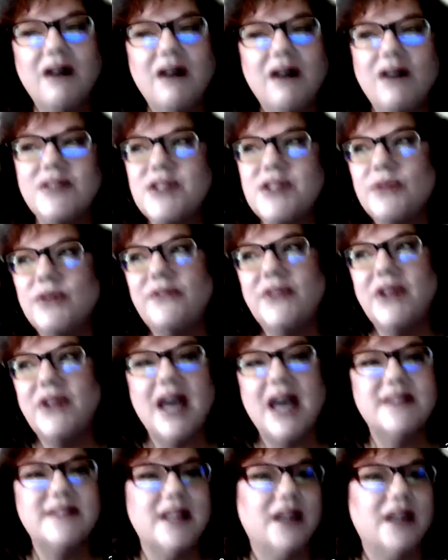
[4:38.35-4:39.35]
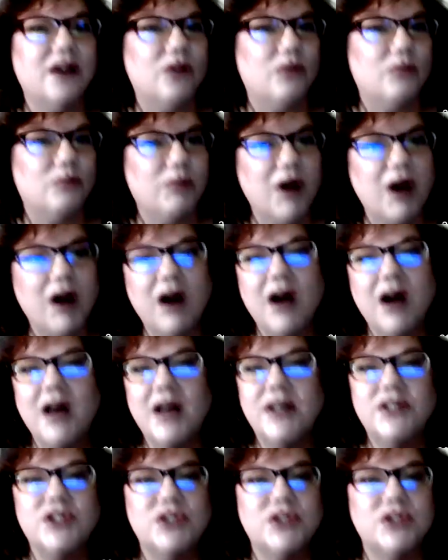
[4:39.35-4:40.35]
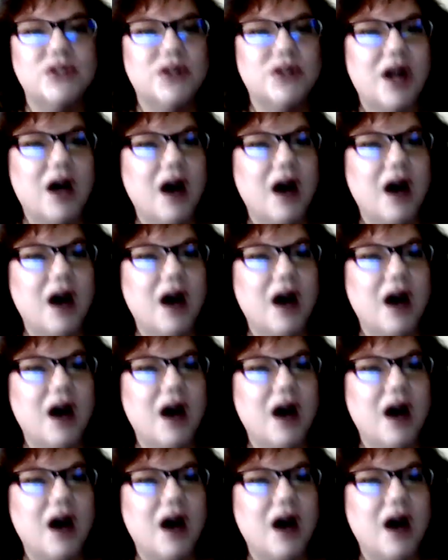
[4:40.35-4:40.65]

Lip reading: Also, if it has like a garage